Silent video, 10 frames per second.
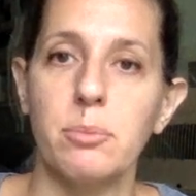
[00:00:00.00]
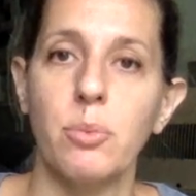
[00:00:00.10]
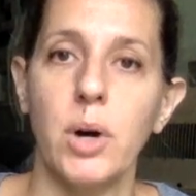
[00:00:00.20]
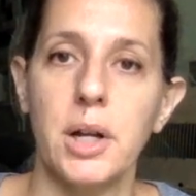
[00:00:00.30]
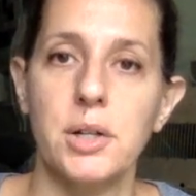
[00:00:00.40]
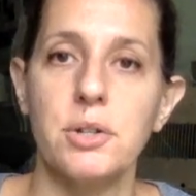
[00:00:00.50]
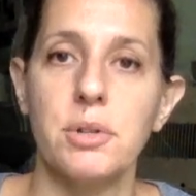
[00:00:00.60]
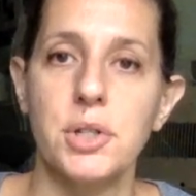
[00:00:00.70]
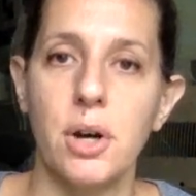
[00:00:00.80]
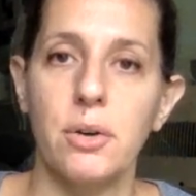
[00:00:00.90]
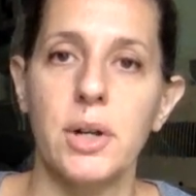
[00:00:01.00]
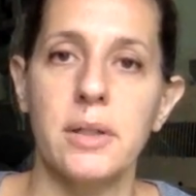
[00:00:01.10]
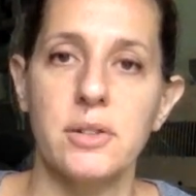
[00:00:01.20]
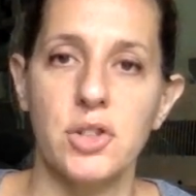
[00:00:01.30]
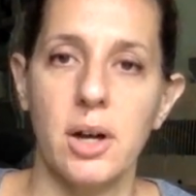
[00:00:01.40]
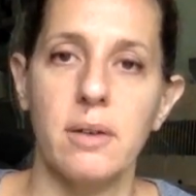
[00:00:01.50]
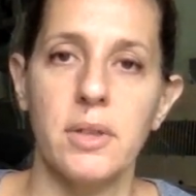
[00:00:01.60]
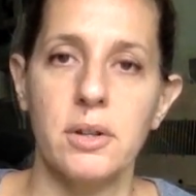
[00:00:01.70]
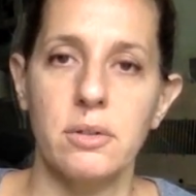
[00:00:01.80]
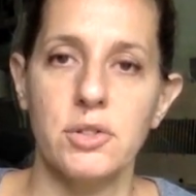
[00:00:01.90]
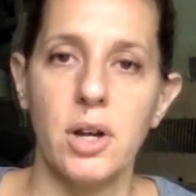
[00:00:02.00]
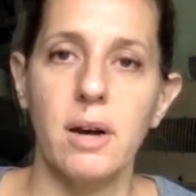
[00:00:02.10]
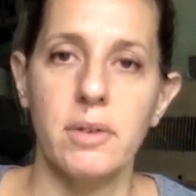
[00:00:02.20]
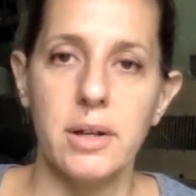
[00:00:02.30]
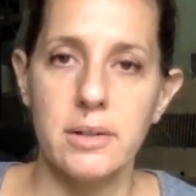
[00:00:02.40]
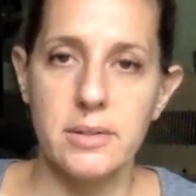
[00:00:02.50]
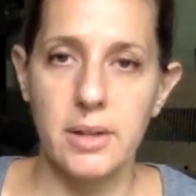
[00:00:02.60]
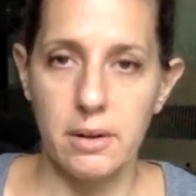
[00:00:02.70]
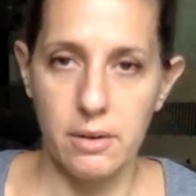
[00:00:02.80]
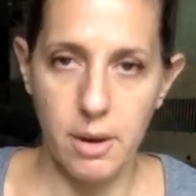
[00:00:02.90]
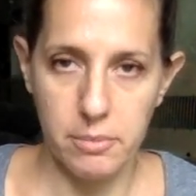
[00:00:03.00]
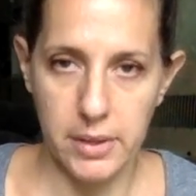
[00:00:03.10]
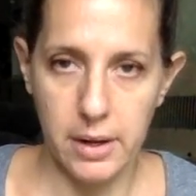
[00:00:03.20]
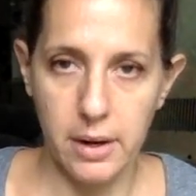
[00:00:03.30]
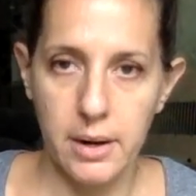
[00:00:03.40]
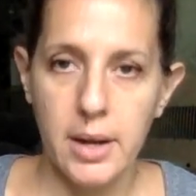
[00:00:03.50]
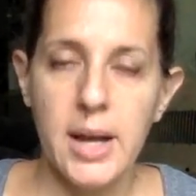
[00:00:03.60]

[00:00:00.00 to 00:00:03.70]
wanting to do a tote in the job the new Javas that are up there.